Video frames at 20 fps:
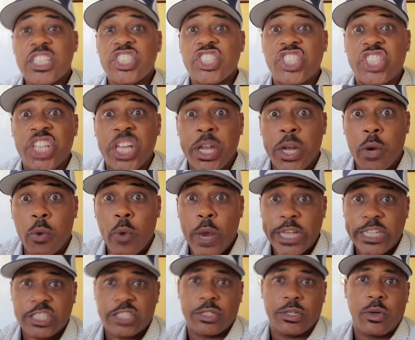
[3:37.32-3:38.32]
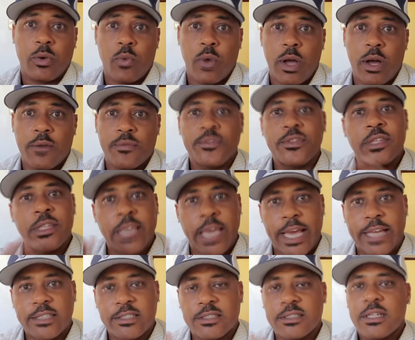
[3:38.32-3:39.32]
generational wealth.
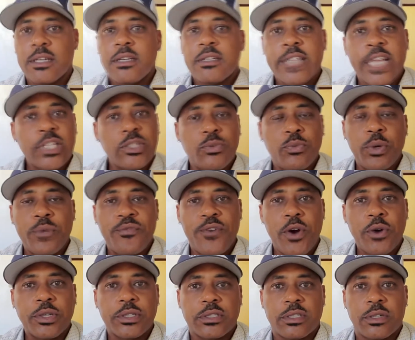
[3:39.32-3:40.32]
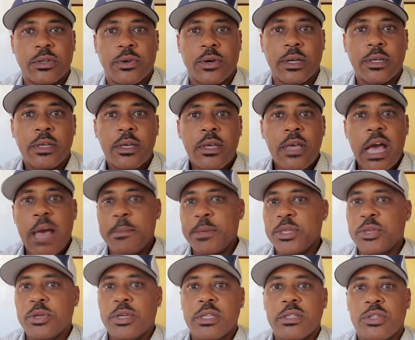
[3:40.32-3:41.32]
Yes, that's what we're focusing on. I mean,
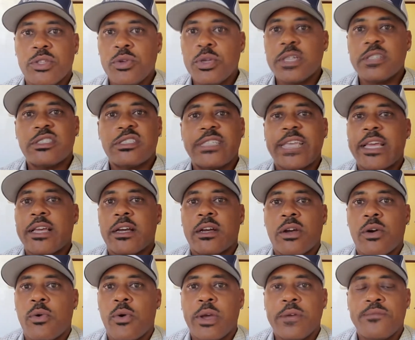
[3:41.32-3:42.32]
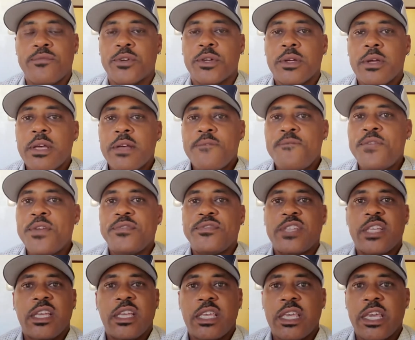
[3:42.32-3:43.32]
you can stake a coin for
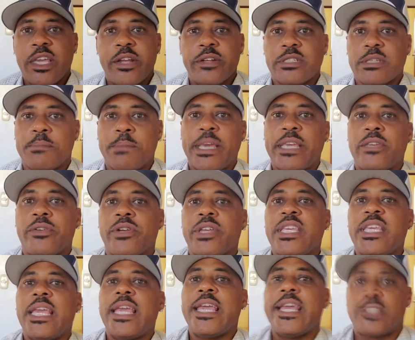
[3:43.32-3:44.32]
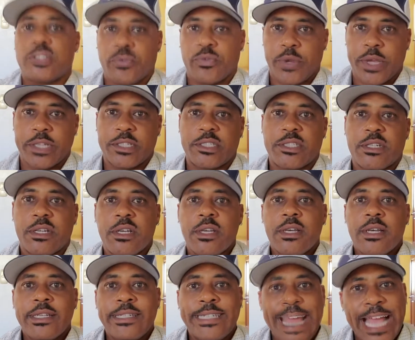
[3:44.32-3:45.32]
15 years and make your kids rich.
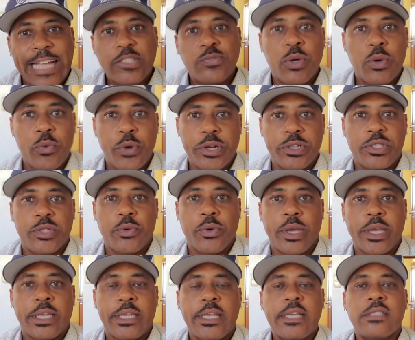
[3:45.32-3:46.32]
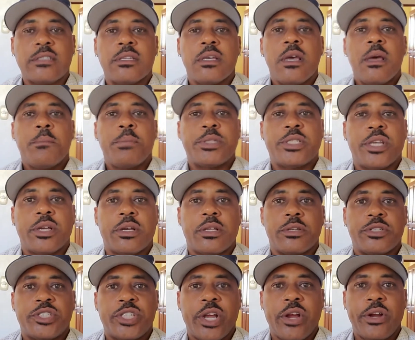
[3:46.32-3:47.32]
That's what we're doing in this
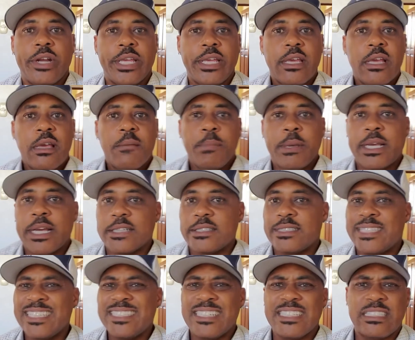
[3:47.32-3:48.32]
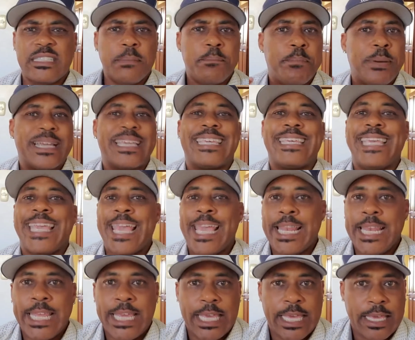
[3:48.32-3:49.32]
particular journey because this is the
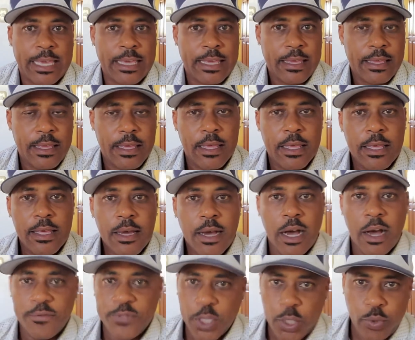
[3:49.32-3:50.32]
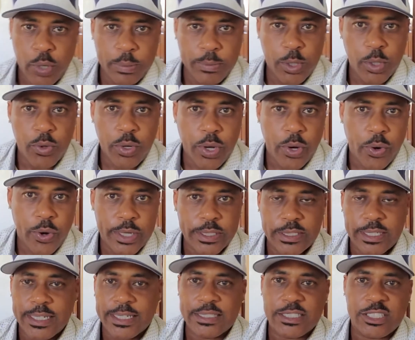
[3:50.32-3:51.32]
beginning of the cryptocurrency.